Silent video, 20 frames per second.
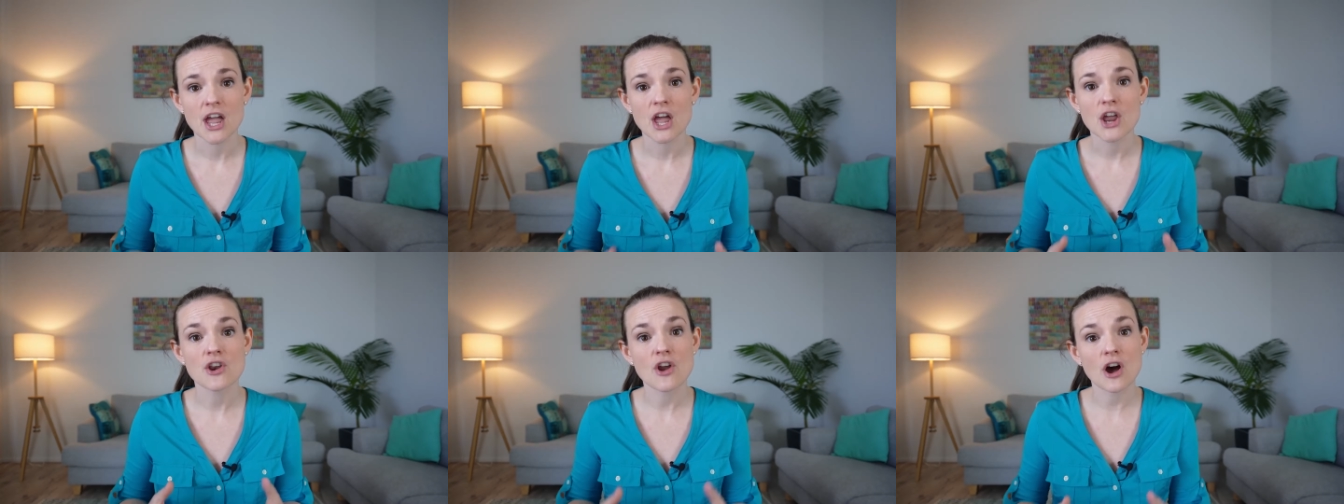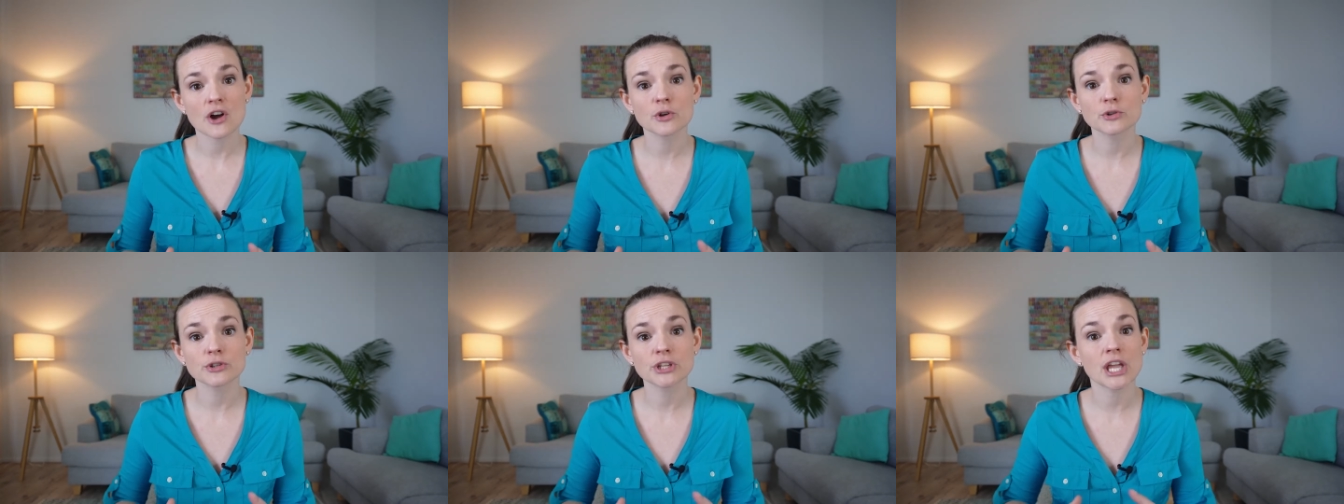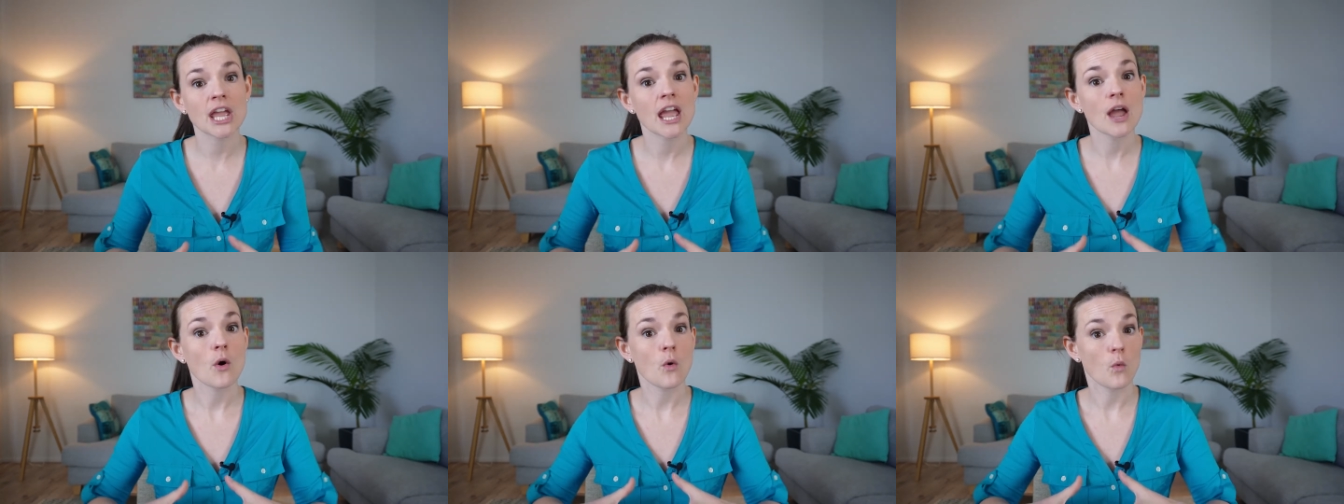not
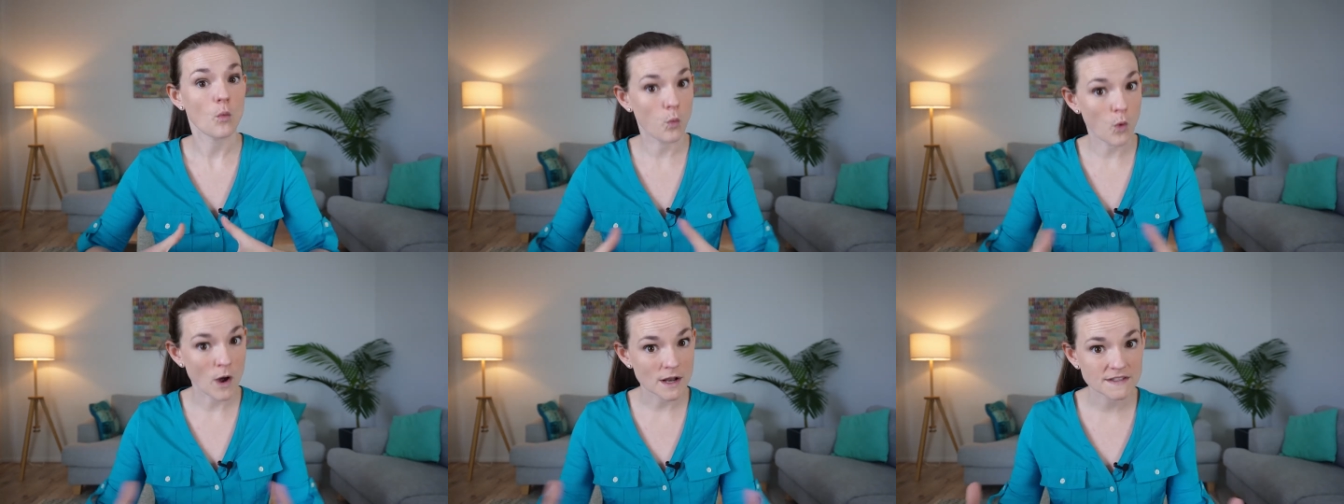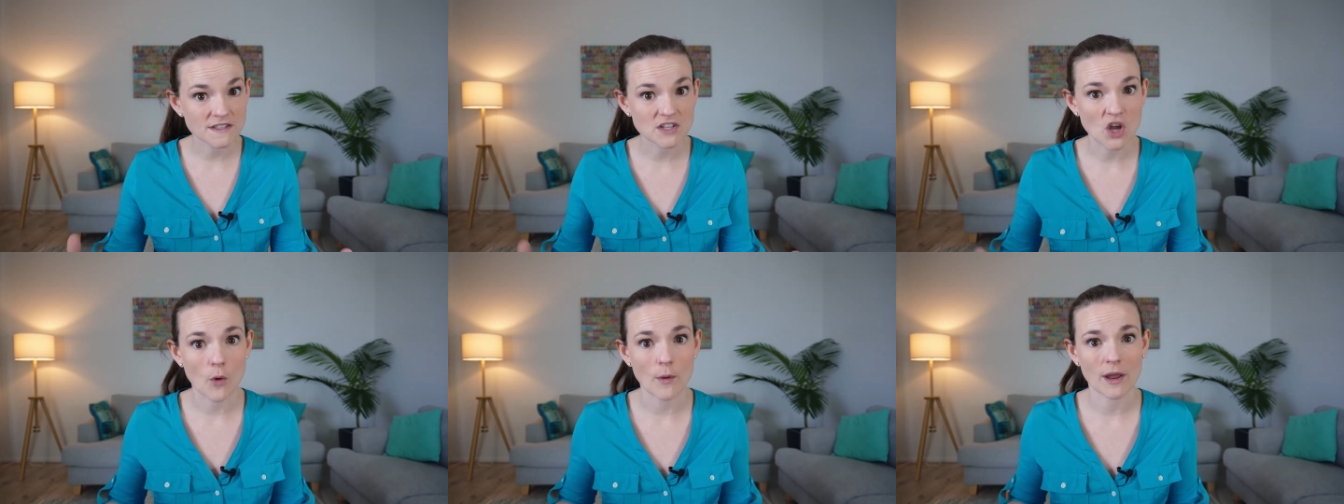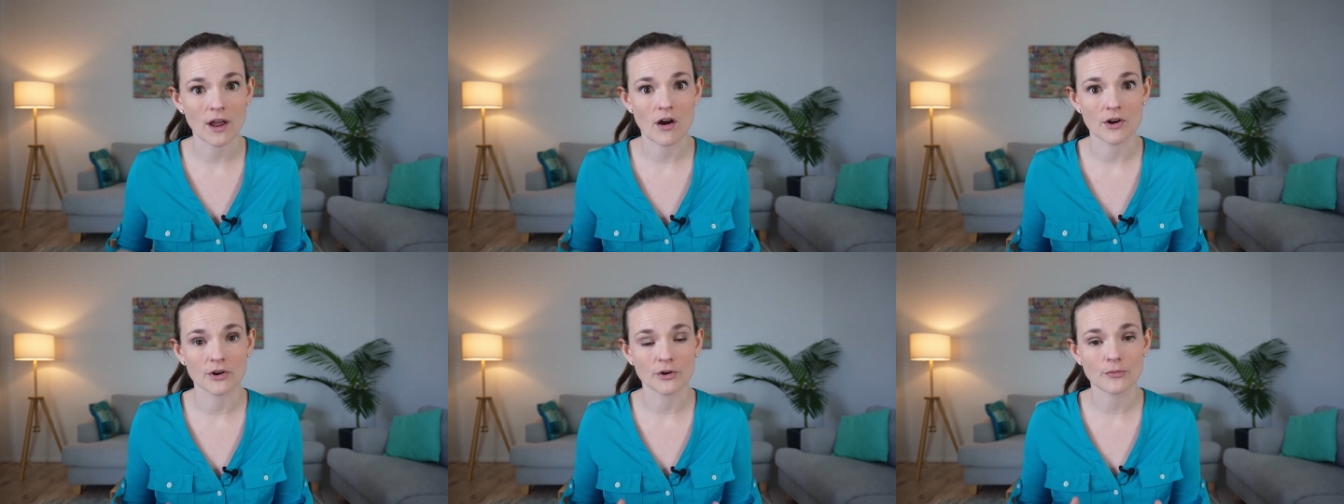only what's
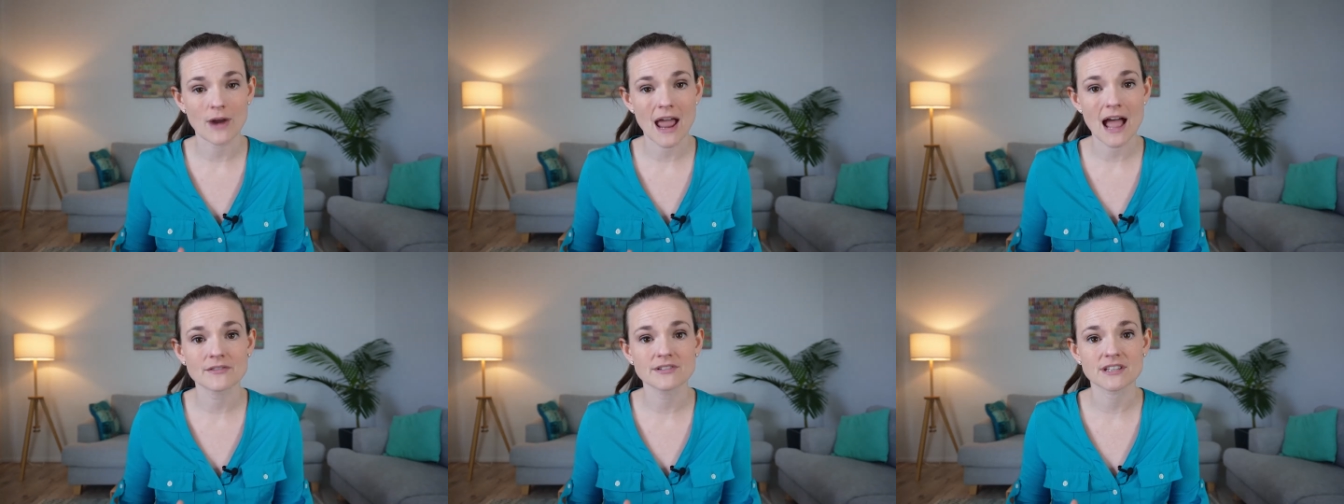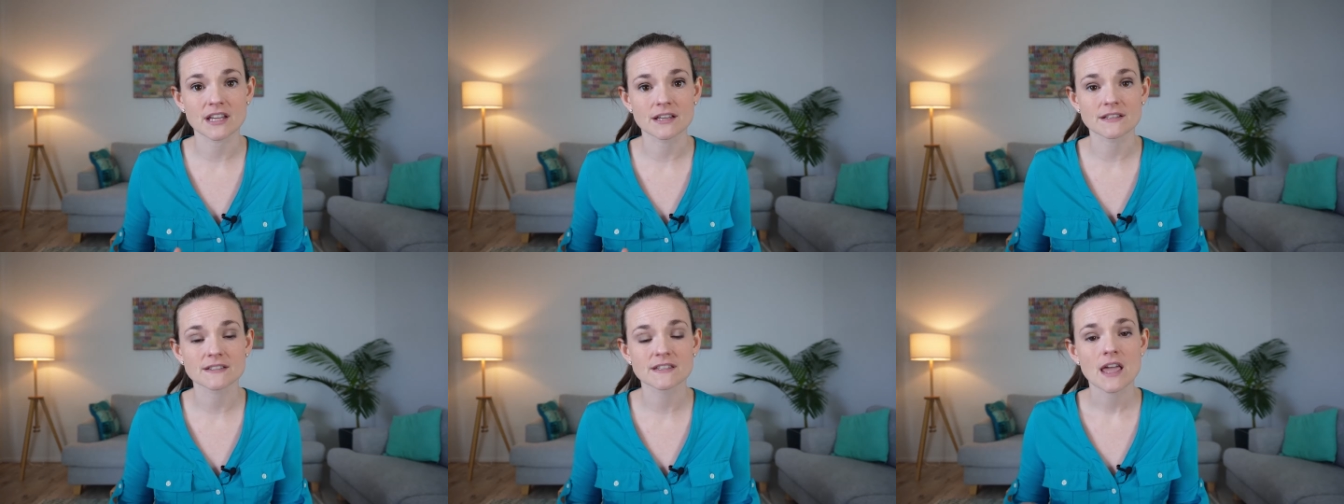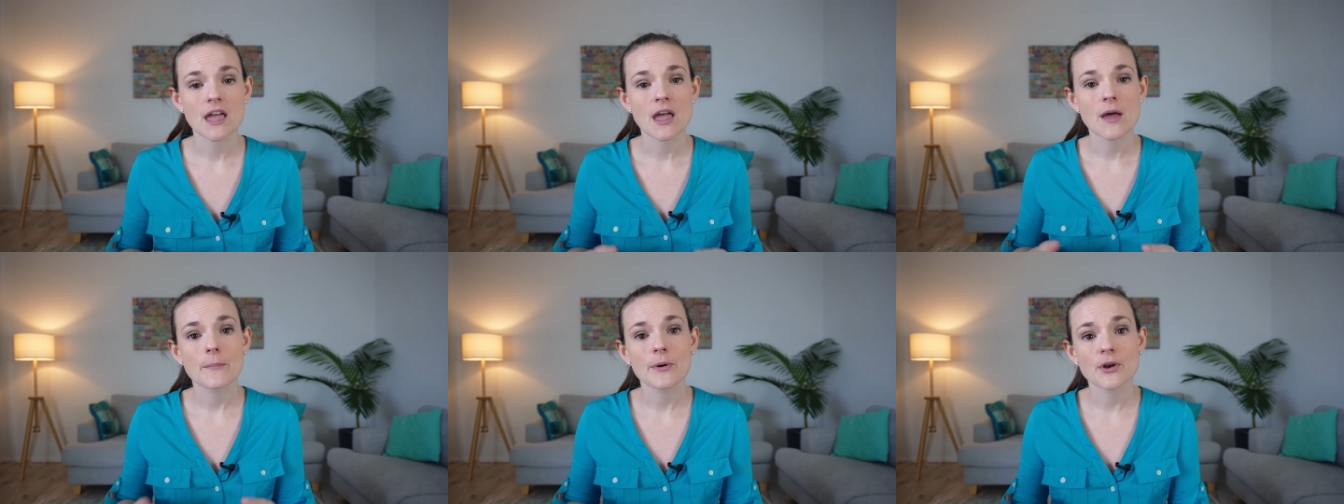going on around us,
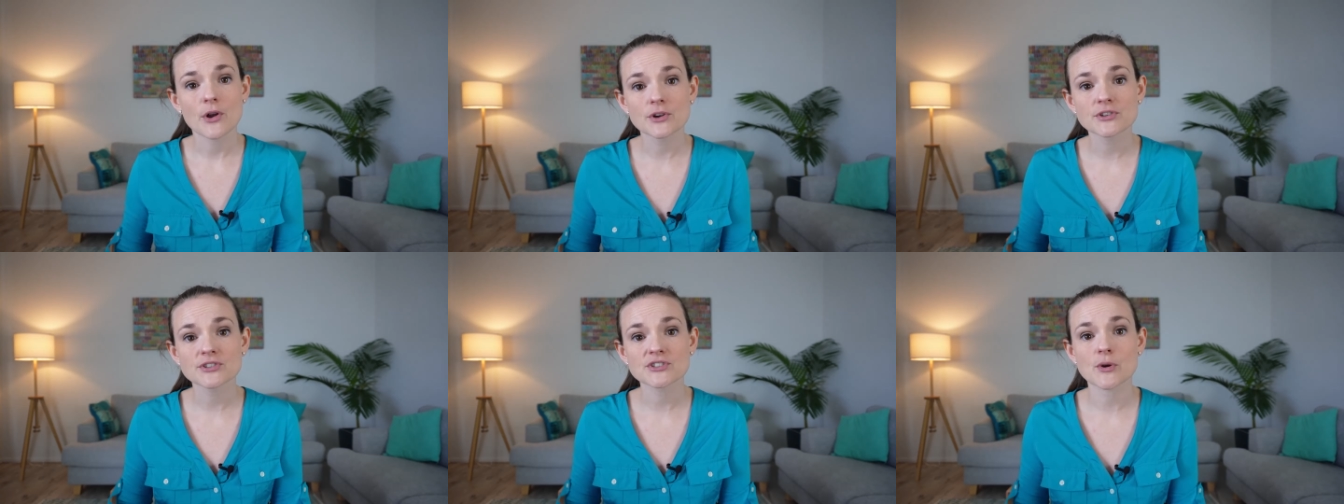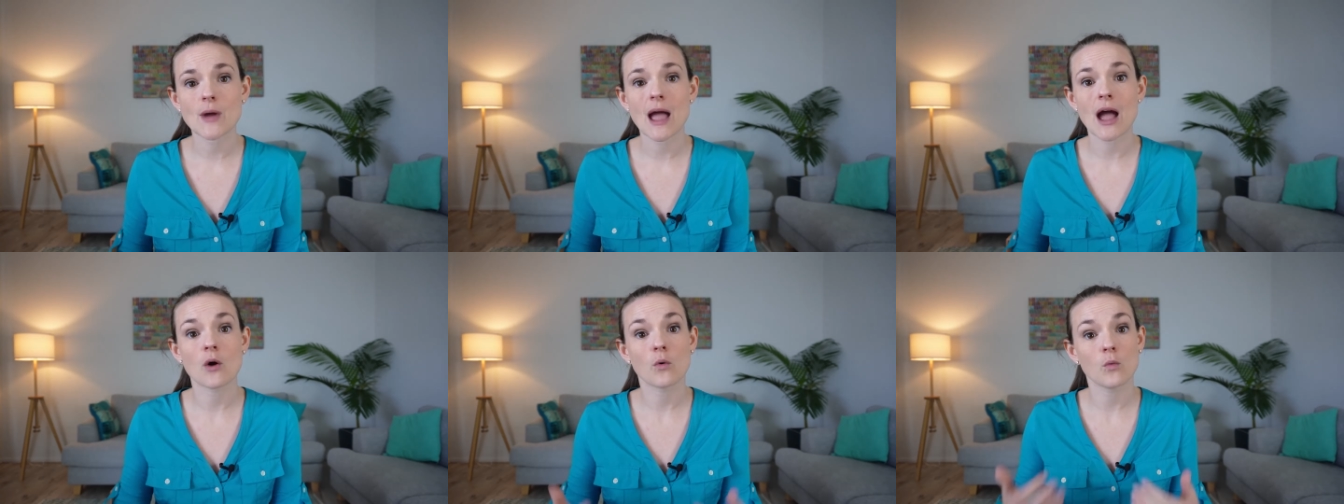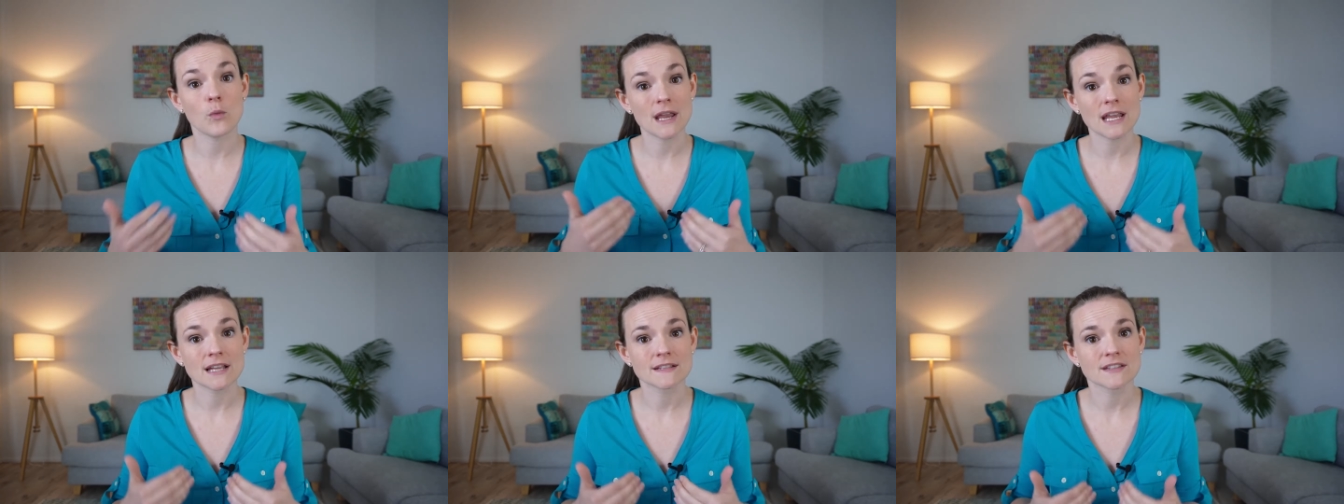but also how
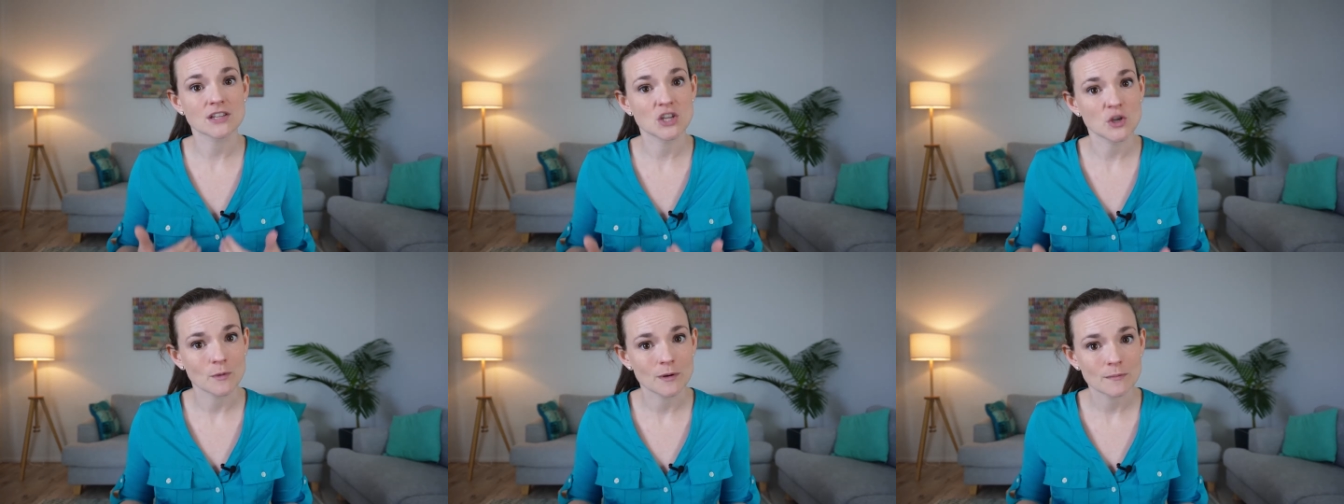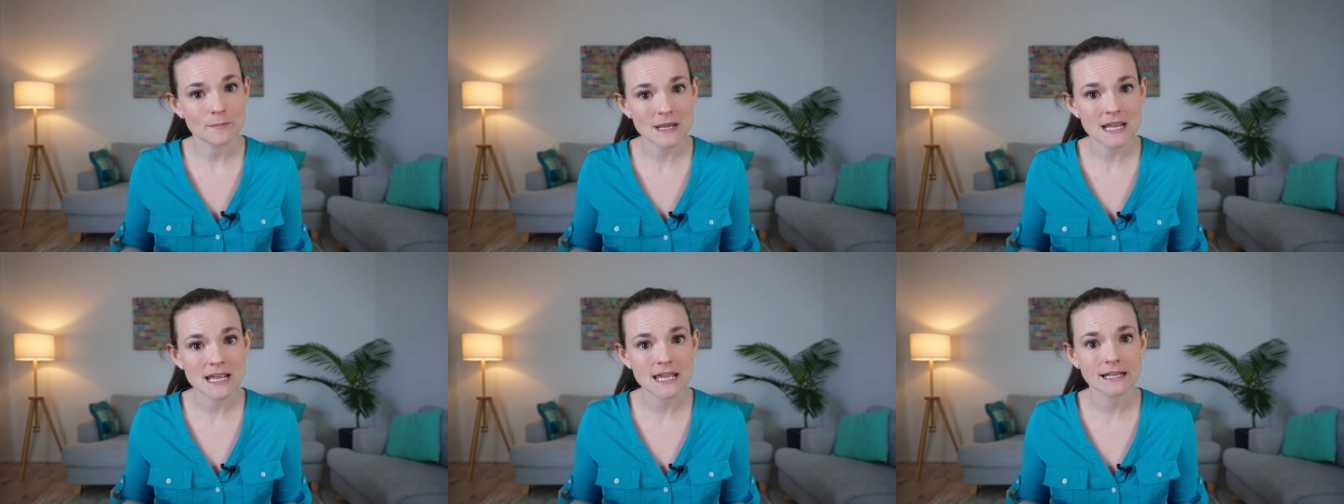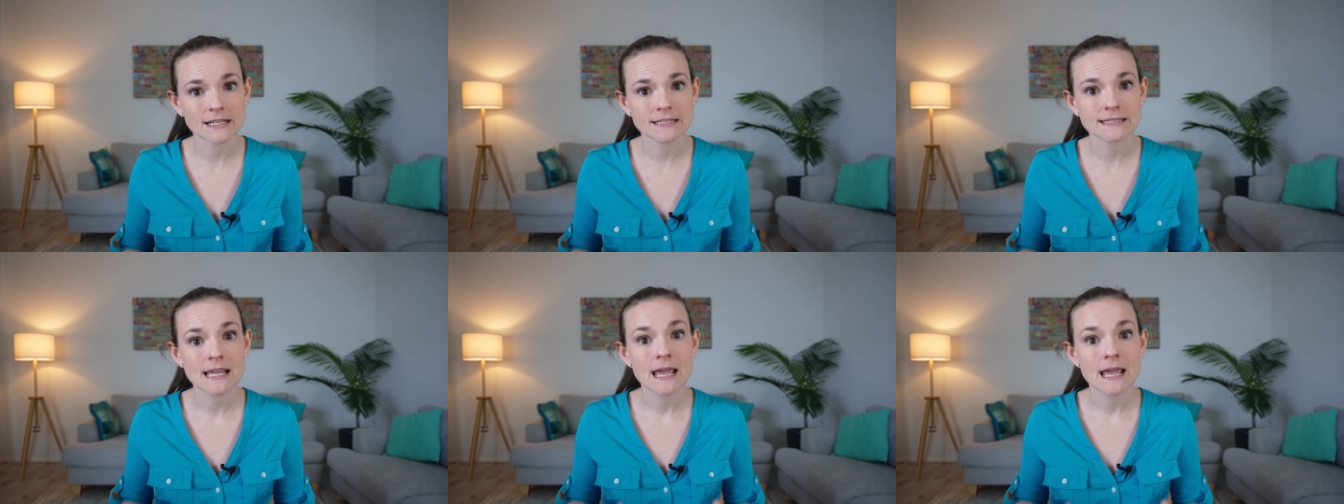we as human beings